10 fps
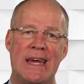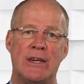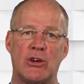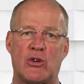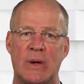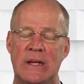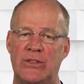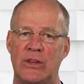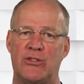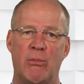
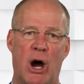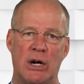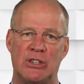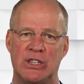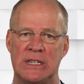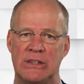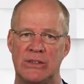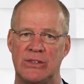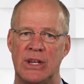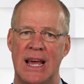increase his
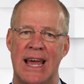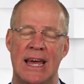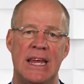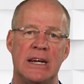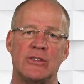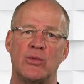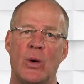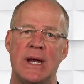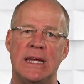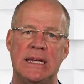margins. And here's
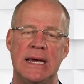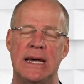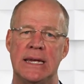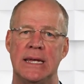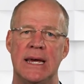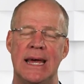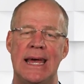what he did.